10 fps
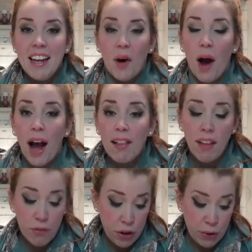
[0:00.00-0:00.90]
Now I
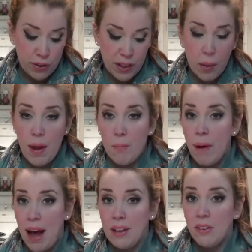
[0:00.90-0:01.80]
love using them in
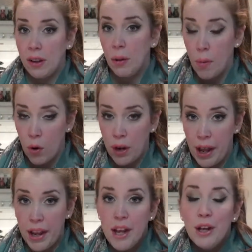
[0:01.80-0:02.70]
pasta limone.